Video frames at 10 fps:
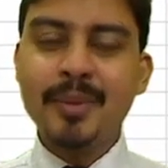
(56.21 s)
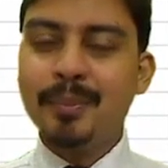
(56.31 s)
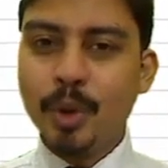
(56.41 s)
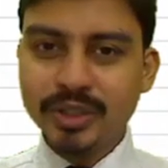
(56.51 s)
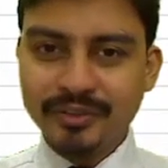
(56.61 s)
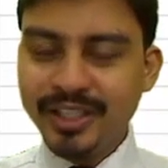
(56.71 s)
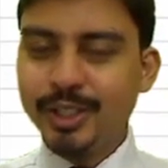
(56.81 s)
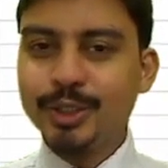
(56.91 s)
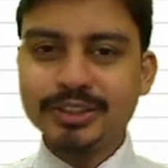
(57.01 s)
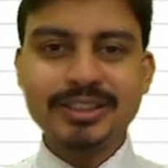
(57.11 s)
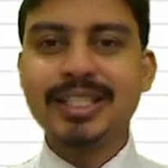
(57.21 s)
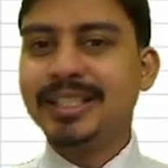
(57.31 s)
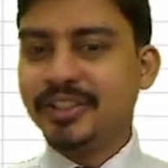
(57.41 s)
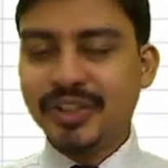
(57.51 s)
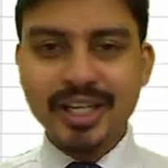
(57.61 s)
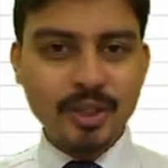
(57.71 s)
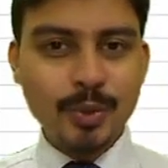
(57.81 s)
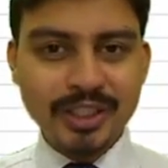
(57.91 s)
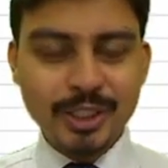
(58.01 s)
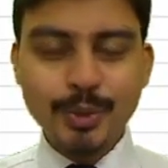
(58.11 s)
both the videos, the trainer
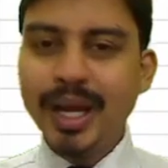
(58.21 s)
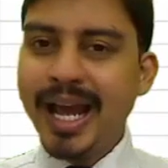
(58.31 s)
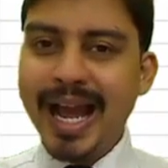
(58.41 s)
with you,